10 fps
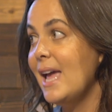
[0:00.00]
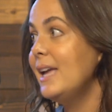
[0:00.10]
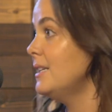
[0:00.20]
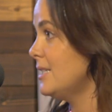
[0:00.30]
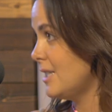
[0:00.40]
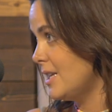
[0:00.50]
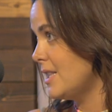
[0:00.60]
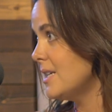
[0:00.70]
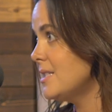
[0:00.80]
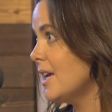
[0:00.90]
And
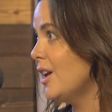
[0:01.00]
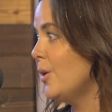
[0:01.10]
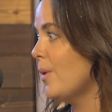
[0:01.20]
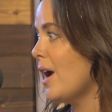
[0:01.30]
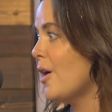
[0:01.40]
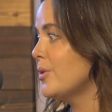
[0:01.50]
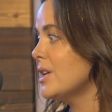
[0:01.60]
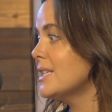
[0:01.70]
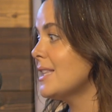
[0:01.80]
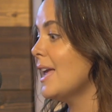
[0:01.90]
in the second
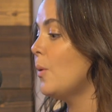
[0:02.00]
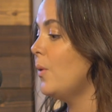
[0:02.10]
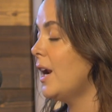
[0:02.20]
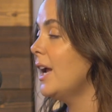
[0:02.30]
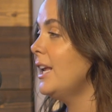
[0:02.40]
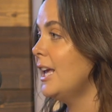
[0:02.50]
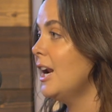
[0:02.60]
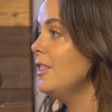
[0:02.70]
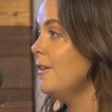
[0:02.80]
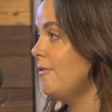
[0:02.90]
round is like when I
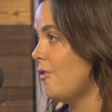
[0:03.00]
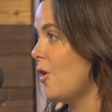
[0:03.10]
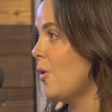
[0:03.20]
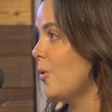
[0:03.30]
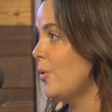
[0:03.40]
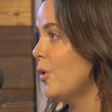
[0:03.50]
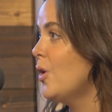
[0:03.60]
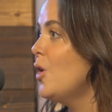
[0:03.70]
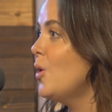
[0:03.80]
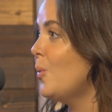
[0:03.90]
get on the phone
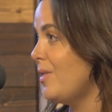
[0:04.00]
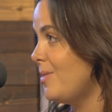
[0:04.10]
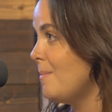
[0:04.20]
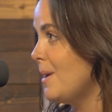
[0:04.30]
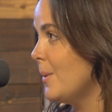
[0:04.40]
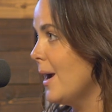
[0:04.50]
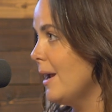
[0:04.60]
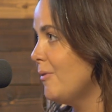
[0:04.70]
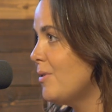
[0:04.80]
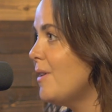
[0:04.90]
with the
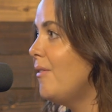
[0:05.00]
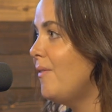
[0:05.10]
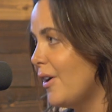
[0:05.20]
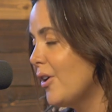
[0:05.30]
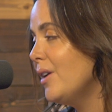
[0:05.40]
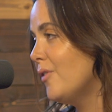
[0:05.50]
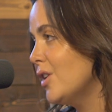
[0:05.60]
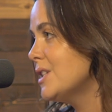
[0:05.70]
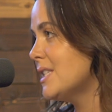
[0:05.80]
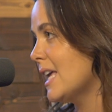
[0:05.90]
midwife, the very
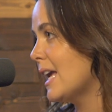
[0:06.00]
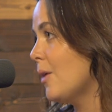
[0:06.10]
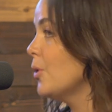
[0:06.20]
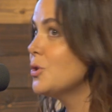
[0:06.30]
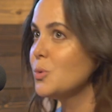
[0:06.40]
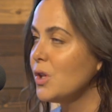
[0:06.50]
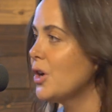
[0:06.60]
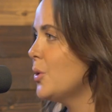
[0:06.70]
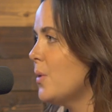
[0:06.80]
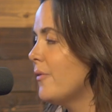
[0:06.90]
first thing, or
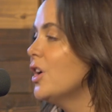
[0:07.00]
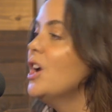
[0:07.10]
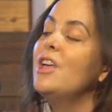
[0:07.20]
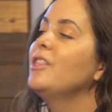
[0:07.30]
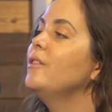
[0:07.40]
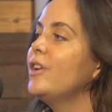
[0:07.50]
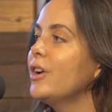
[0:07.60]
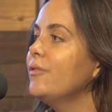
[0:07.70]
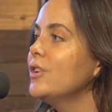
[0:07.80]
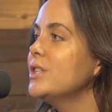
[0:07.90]
doula, whoever, the
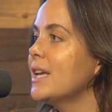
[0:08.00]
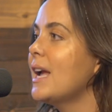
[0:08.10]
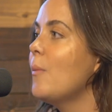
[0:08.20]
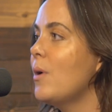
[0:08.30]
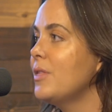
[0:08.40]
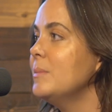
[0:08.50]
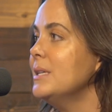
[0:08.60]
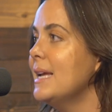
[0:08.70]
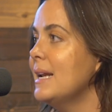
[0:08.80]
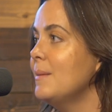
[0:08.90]
very first thing I want them
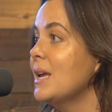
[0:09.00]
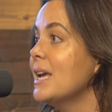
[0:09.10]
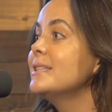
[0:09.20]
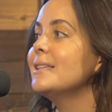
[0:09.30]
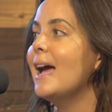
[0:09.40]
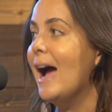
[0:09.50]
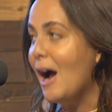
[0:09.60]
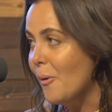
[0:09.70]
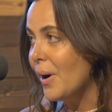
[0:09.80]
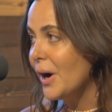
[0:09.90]
to say to me is,
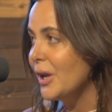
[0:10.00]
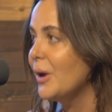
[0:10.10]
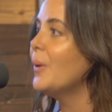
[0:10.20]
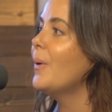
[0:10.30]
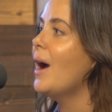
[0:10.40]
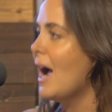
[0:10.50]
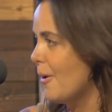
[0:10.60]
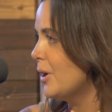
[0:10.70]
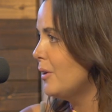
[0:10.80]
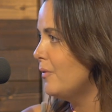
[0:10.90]
how are you?
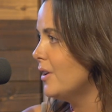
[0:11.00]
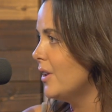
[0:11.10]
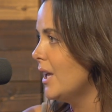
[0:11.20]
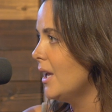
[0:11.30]
How are you feeling?